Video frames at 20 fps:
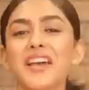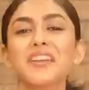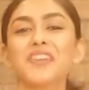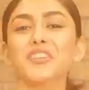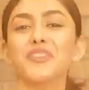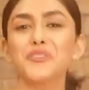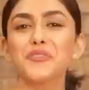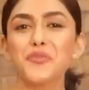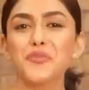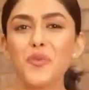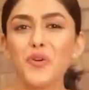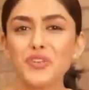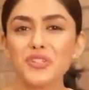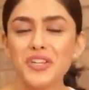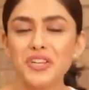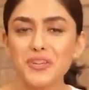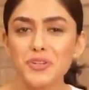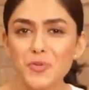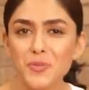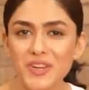thank you for
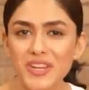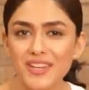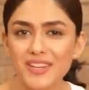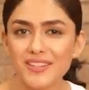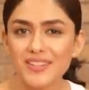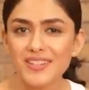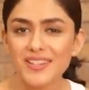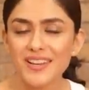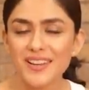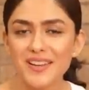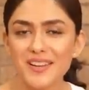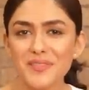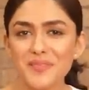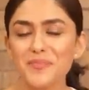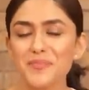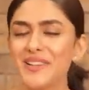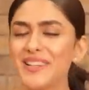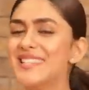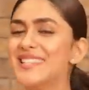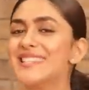watching tweak india
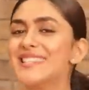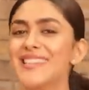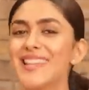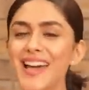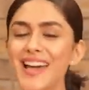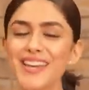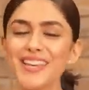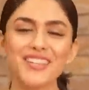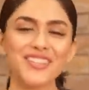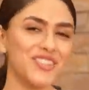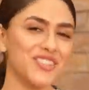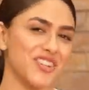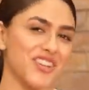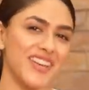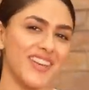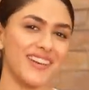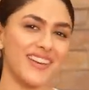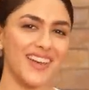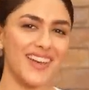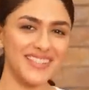please like
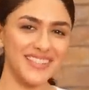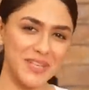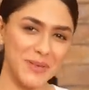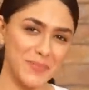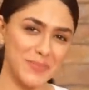share and